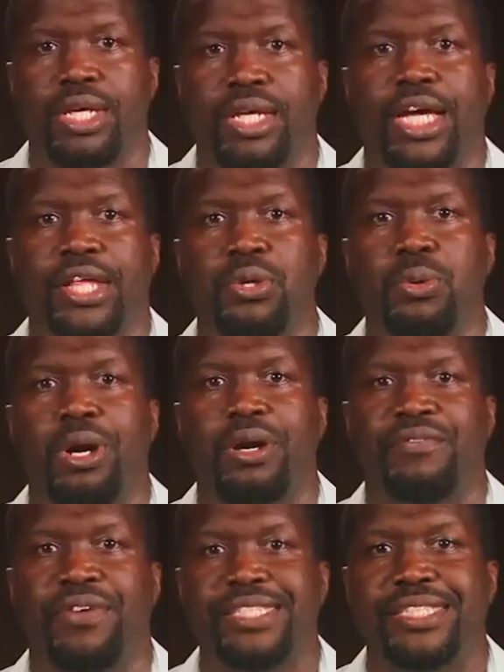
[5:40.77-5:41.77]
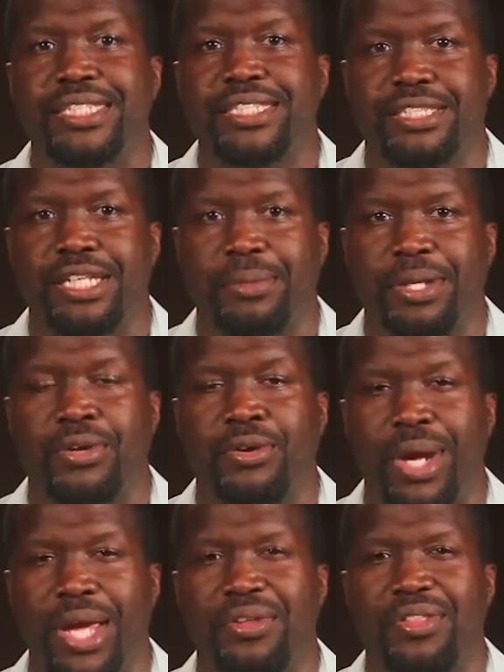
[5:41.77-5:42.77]
That you are investing in something
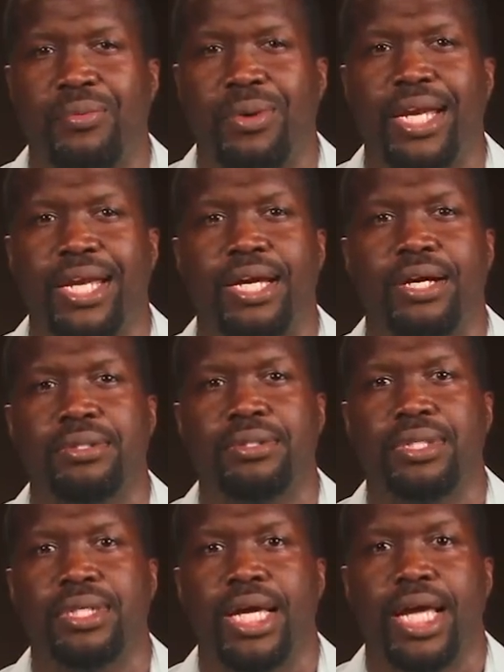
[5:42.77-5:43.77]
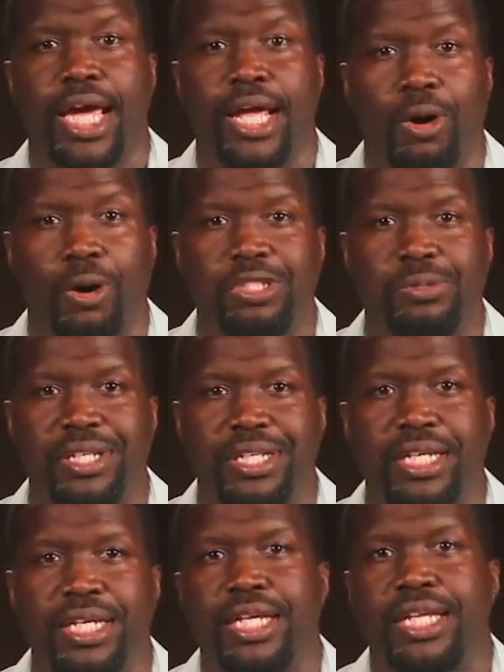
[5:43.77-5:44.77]
greater than right now. And
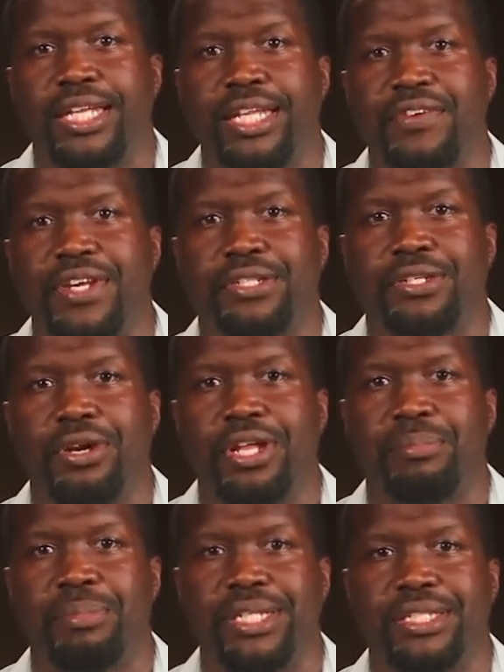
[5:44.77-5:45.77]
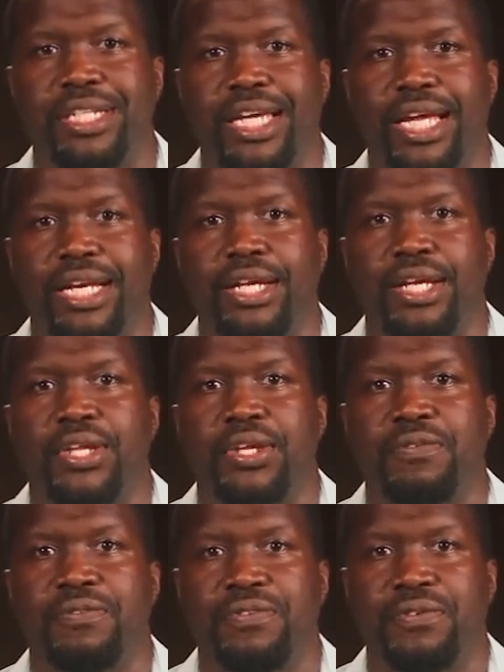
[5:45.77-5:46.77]
ultimately, living eternally means that
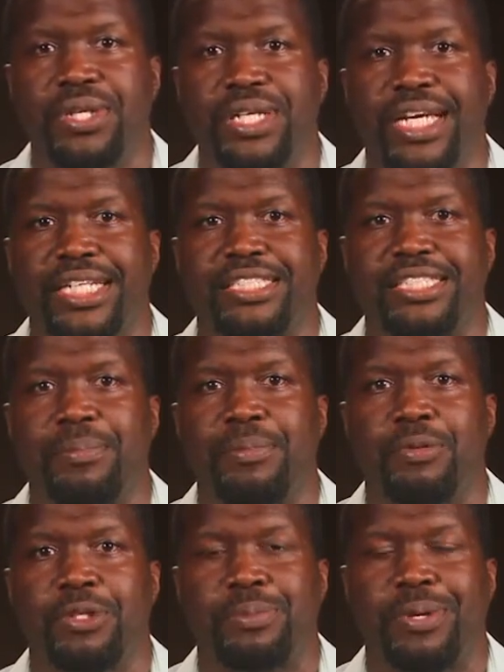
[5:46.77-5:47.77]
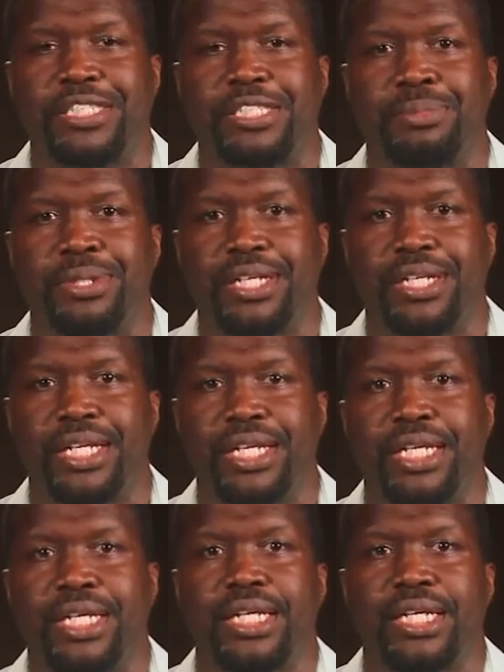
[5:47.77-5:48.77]
you fully accept your responsibility
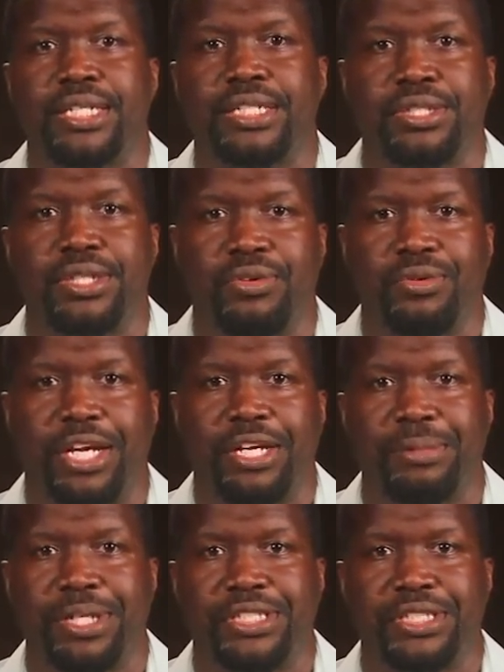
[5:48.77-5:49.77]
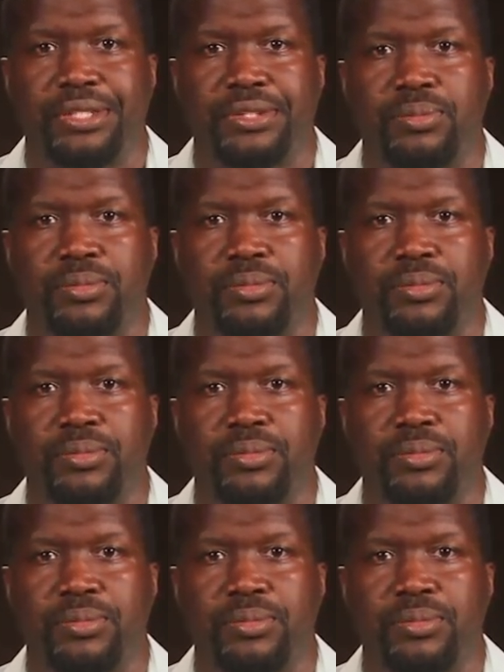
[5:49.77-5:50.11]
to the Great Commission.